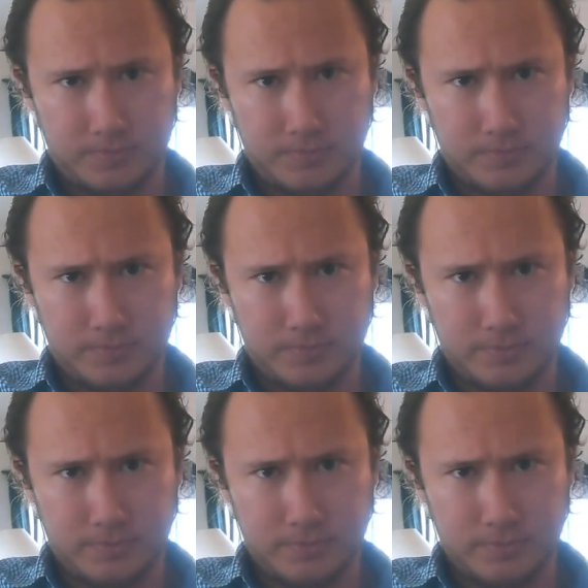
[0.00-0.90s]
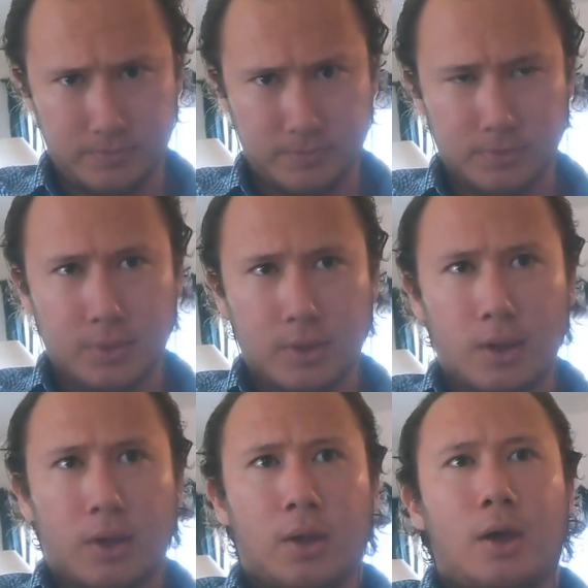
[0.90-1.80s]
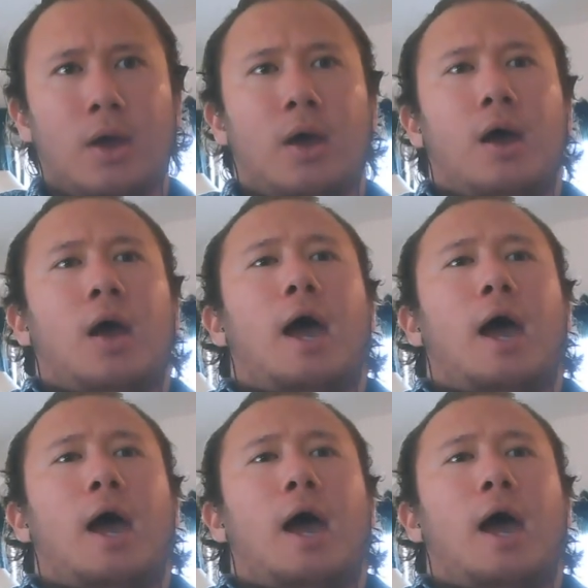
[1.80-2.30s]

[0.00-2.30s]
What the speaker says: (silence)